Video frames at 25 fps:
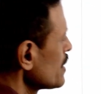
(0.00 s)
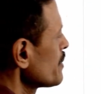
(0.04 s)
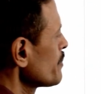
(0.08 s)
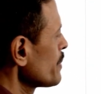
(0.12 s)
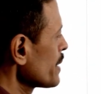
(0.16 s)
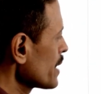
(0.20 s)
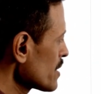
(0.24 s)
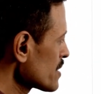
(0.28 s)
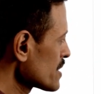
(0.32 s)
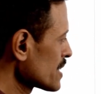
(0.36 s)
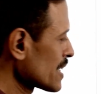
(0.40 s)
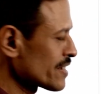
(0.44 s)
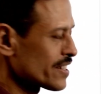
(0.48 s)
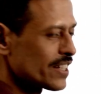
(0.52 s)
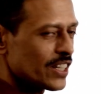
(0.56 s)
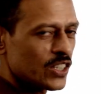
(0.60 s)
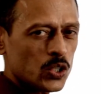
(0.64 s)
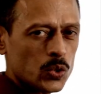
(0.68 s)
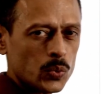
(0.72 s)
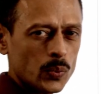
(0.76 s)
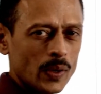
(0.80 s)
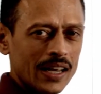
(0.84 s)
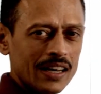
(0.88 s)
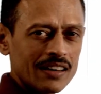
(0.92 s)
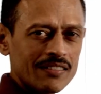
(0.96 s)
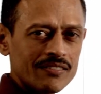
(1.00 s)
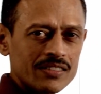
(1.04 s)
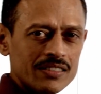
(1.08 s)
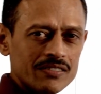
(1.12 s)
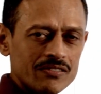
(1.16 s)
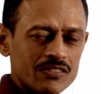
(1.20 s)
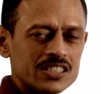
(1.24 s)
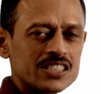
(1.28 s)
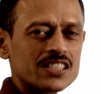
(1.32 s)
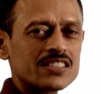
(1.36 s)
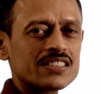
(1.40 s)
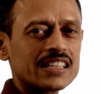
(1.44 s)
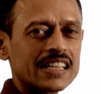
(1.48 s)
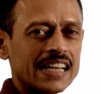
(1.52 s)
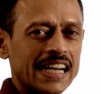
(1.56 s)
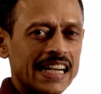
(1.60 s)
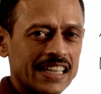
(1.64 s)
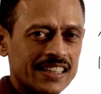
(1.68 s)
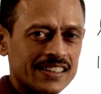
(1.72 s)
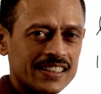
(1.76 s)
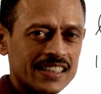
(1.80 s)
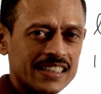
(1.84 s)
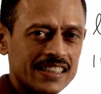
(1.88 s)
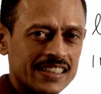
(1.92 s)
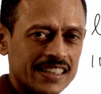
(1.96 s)
because there is a 12 which is
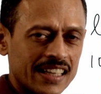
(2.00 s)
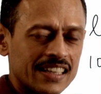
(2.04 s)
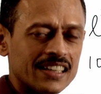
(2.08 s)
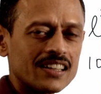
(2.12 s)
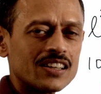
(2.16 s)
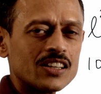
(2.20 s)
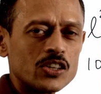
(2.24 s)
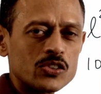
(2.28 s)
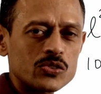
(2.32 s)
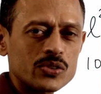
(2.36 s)
greater than 10.